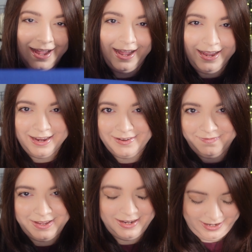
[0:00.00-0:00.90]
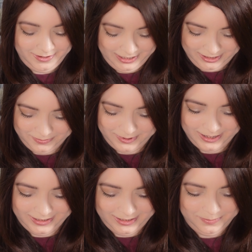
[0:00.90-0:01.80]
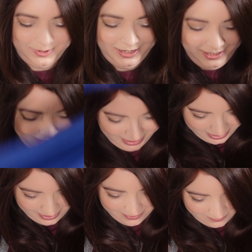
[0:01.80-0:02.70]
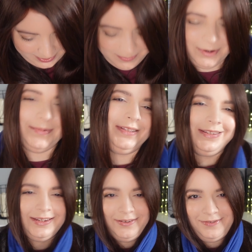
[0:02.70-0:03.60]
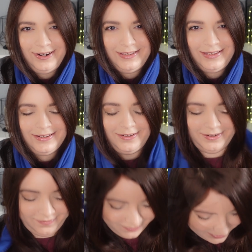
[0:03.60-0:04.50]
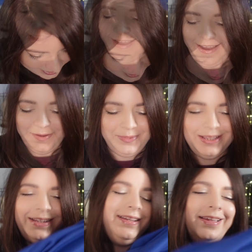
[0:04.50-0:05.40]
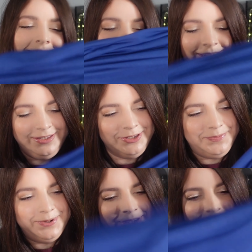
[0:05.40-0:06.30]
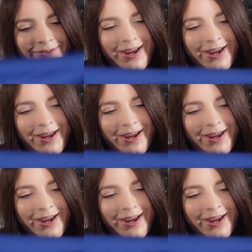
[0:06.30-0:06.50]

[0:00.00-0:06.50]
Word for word: I'll need to practice, but for the moment, could wear as a scarf. But this is super cute